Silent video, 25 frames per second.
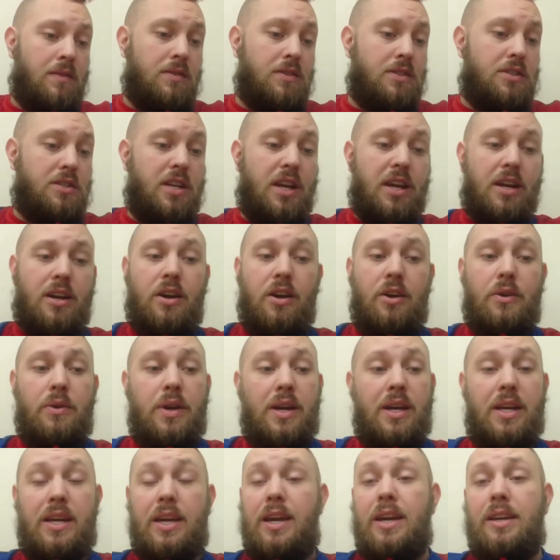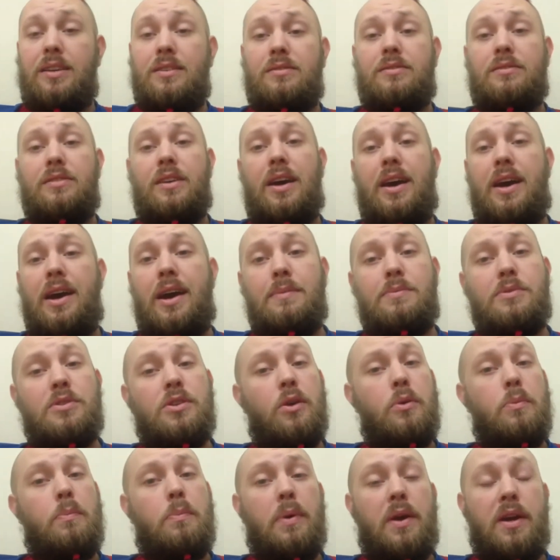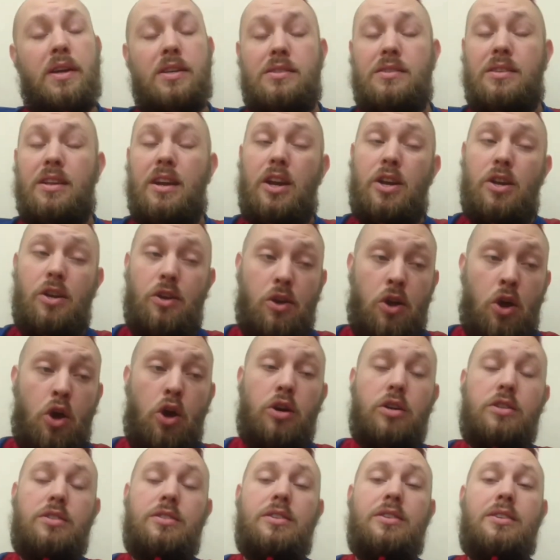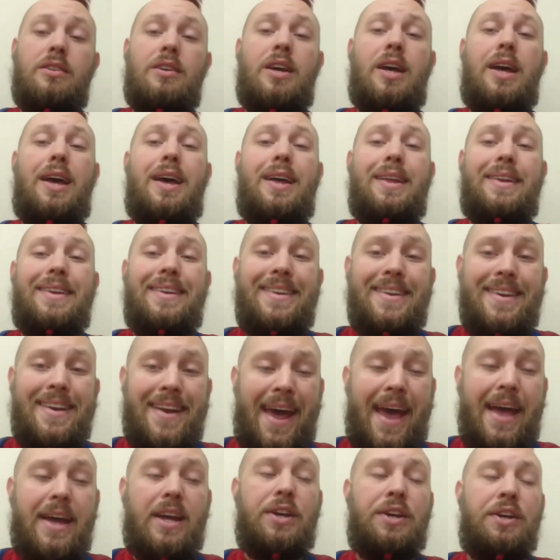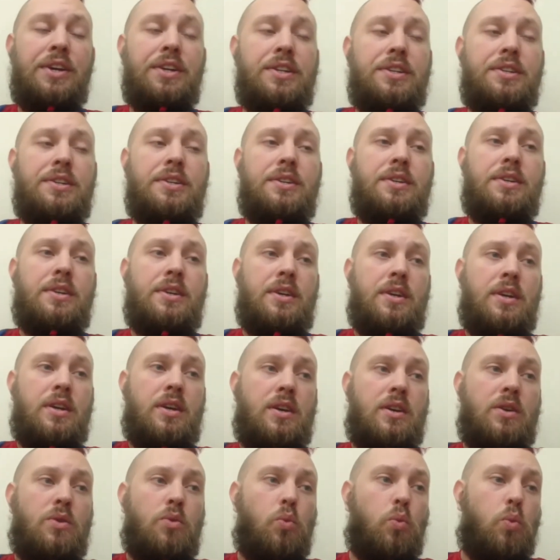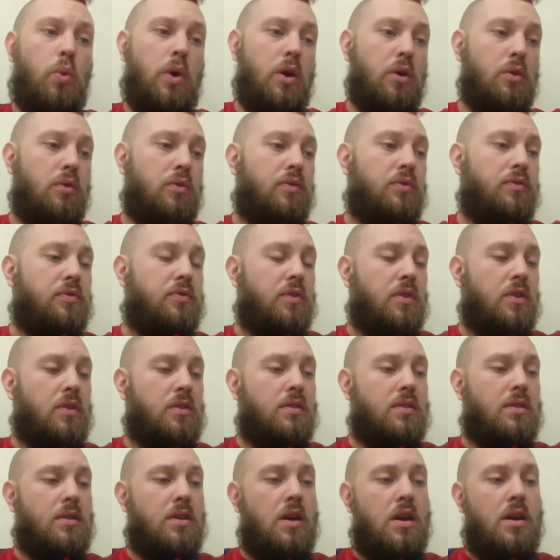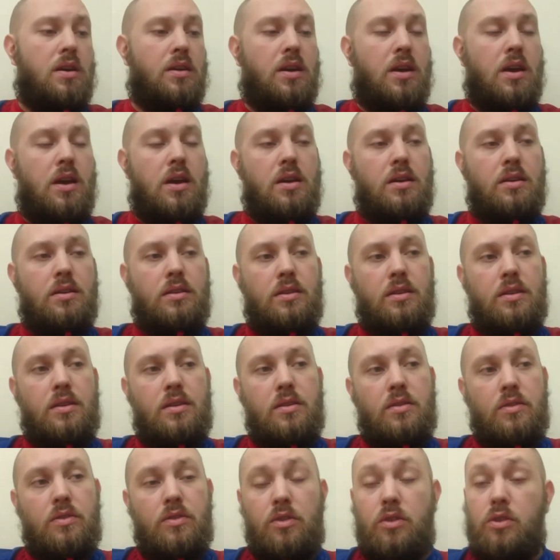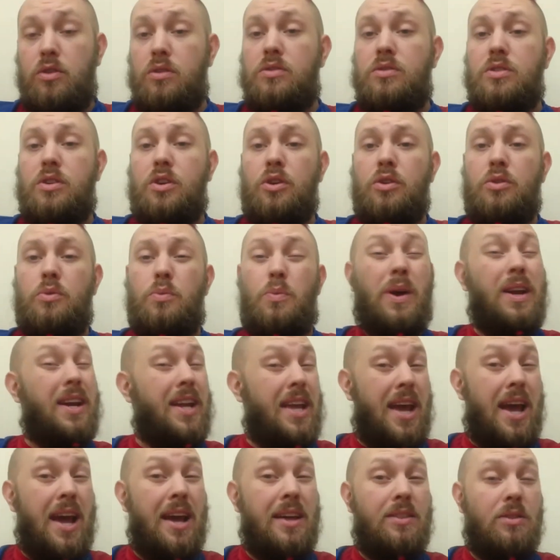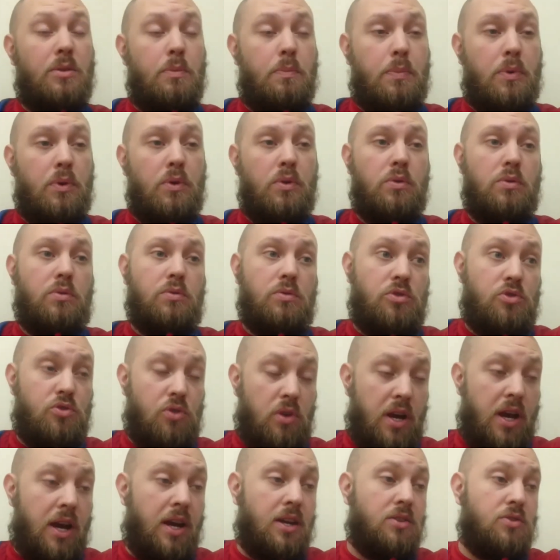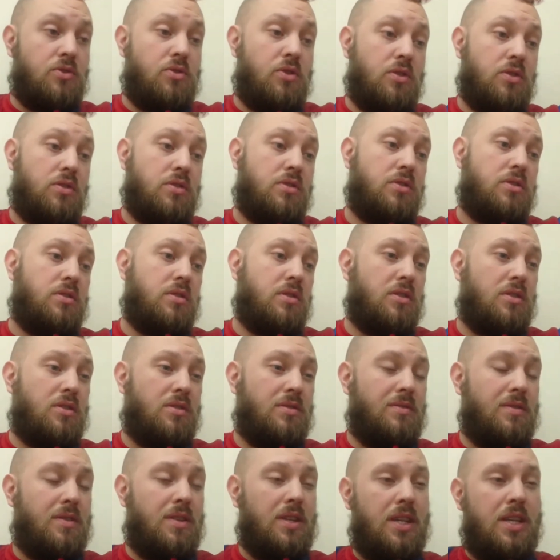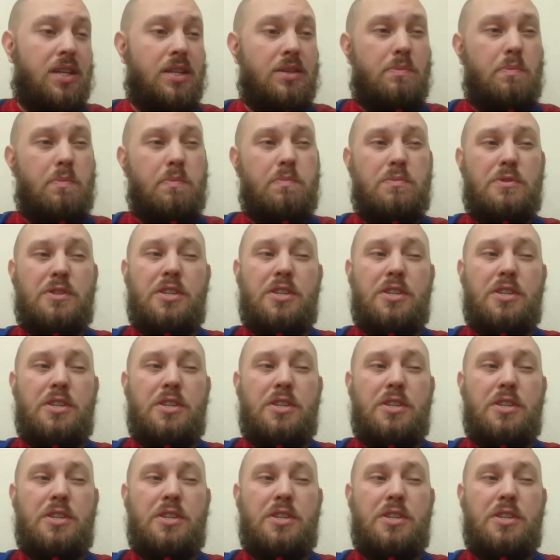Sacco again, absolute beast, looked knackered. Wilf looked good when he had the ball. Andros, his